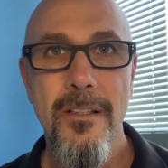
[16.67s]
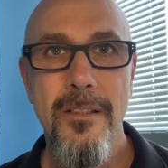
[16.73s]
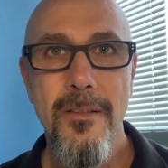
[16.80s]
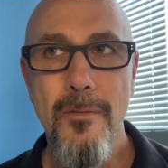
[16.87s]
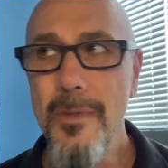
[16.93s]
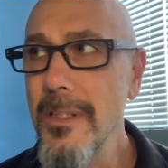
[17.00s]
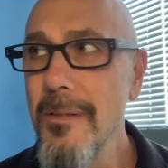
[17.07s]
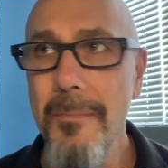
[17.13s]

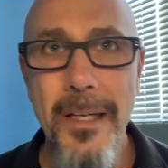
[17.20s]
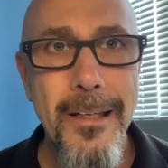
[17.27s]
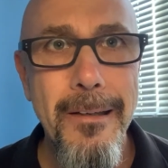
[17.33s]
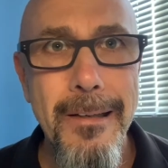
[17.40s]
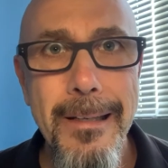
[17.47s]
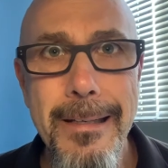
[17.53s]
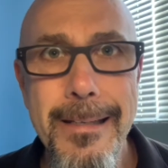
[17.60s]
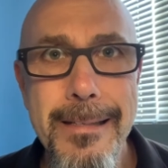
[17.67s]
Will my
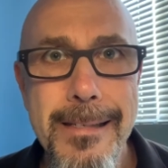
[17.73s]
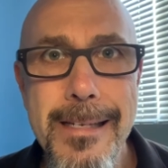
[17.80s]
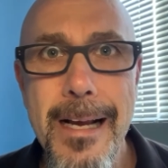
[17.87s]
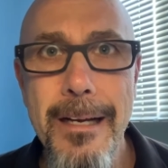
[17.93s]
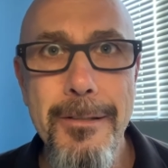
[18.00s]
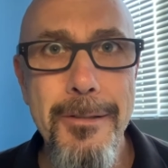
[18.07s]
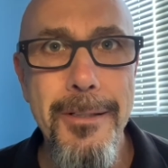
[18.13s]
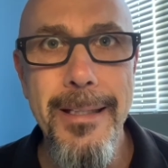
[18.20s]
audience
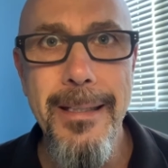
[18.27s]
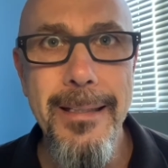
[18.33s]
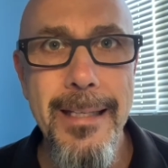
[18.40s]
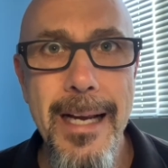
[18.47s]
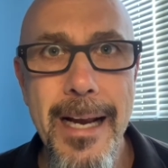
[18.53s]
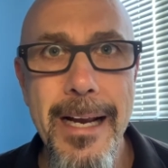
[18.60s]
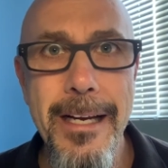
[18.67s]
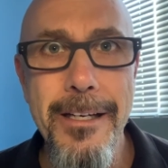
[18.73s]
actually
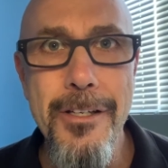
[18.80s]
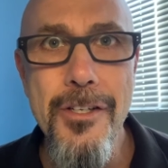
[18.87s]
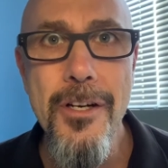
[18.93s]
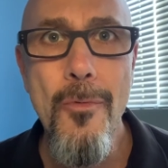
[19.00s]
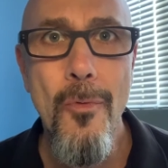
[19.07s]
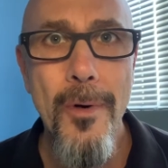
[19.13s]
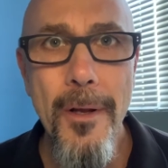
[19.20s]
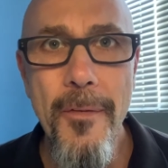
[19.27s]
engage?
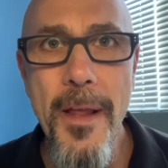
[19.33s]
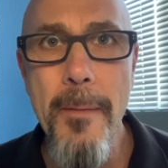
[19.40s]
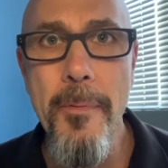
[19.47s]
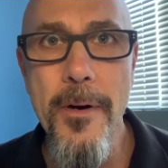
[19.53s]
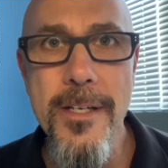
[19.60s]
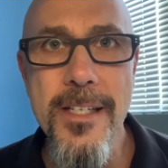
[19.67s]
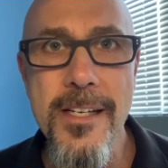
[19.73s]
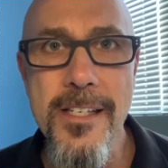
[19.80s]
Will they
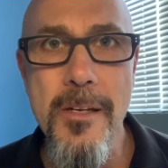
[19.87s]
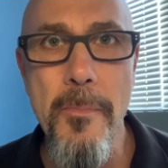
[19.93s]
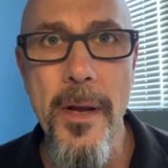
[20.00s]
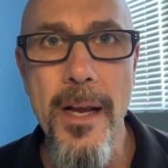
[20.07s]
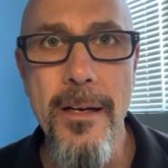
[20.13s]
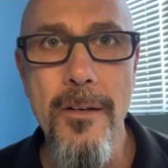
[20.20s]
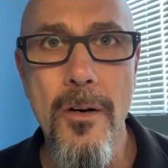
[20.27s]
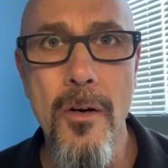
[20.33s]

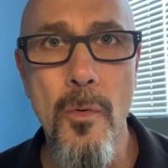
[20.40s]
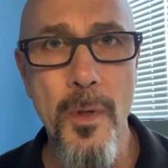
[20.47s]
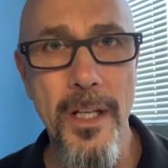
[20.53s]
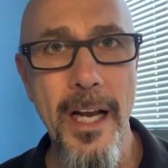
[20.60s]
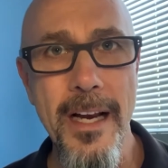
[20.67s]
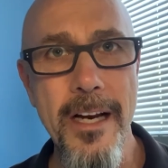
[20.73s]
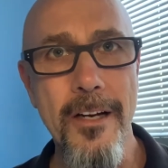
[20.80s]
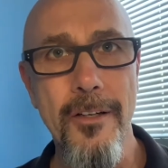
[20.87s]
participate? Or will
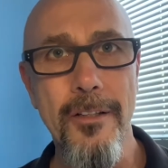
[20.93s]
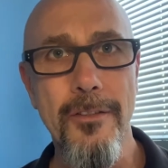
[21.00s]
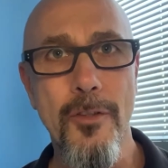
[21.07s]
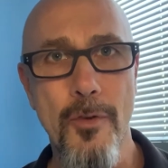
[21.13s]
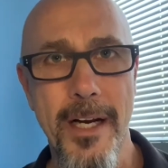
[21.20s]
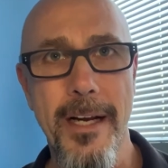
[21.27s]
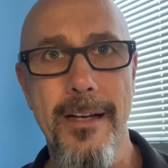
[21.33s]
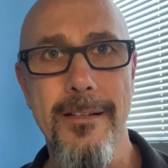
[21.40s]
I hear
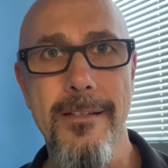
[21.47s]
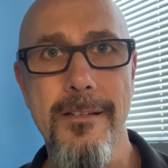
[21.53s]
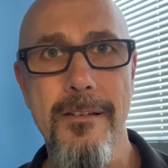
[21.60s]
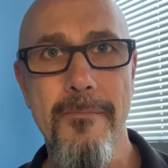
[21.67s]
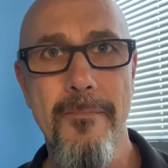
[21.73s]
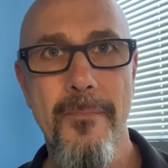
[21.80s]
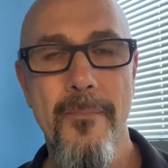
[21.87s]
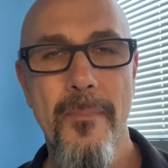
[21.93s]
crickets?
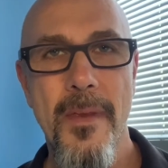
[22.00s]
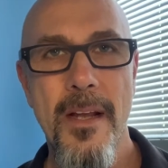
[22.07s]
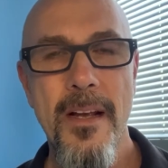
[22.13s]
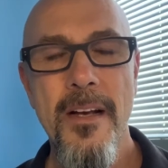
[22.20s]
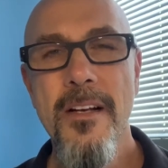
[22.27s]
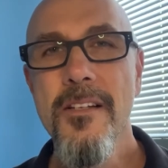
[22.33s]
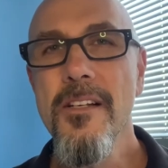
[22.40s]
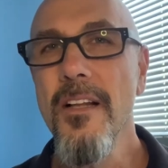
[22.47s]

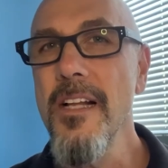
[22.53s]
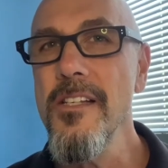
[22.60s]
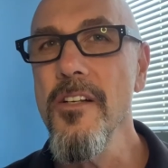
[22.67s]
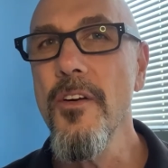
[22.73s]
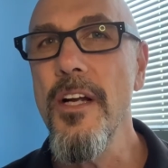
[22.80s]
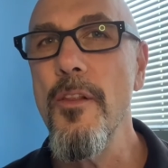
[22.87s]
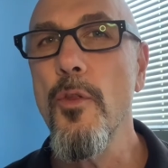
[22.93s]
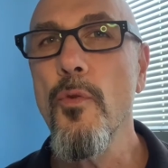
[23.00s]
So let's
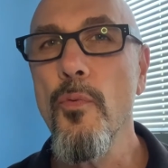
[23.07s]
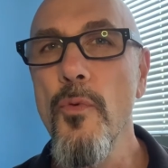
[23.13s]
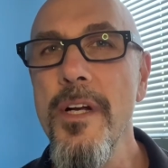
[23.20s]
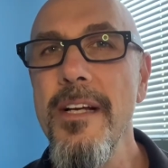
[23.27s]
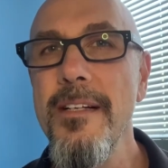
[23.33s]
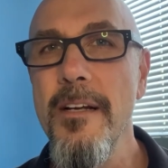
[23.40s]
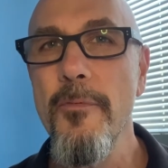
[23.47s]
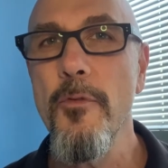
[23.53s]
look at
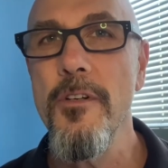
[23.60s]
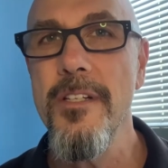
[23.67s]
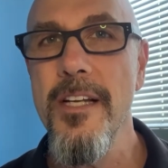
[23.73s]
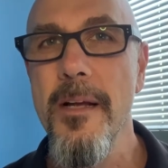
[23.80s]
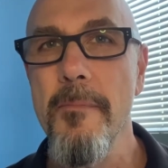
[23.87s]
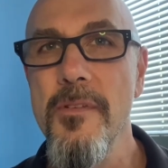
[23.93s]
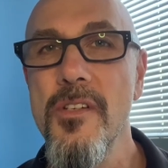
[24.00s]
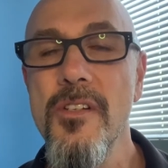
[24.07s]
3 different
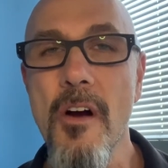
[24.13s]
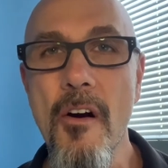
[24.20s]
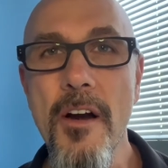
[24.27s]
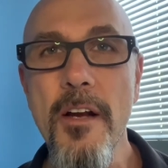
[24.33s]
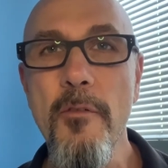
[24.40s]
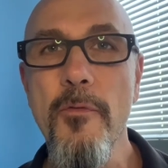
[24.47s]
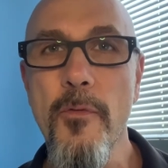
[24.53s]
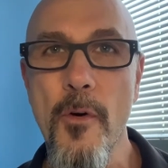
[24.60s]
tips,
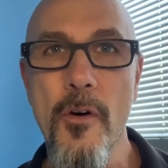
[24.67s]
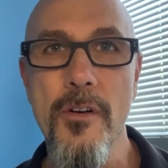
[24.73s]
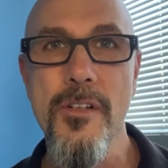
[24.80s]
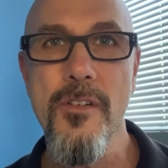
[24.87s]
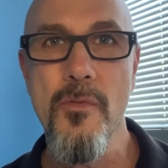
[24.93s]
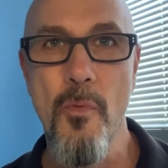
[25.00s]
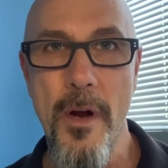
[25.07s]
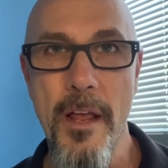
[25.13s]
starting
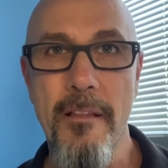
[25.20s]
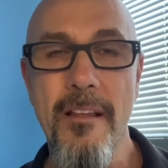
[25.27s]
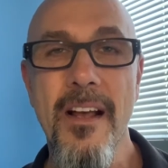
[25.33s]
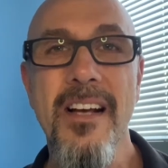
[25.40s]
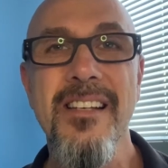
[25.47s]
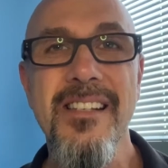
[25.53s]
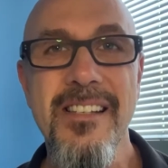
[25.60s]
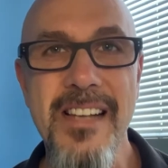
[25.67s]
first with
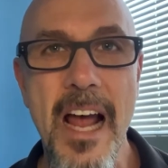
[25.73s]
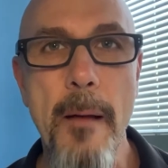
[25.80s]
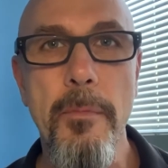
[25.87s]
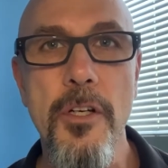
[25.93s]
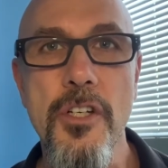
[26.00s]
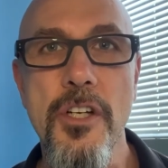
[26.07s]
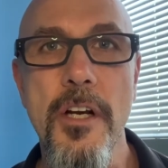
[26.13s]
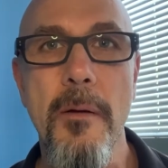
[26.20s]

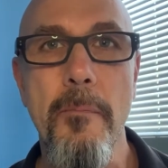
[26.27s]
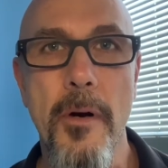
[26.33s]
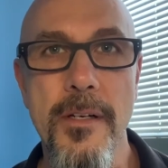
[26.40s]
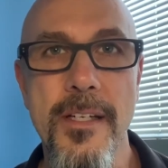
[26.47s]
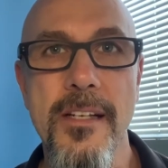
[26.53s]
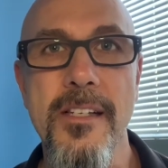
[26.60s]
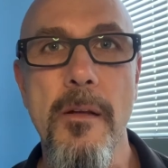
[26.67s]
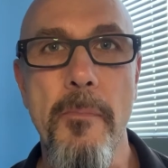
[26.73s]
establishing
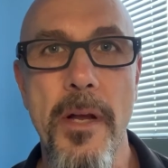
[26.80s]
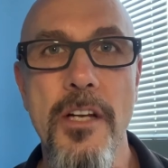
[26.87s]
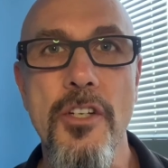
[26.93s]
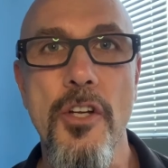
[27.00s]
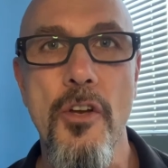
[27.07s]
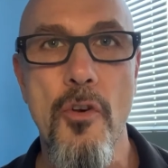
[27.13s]
participation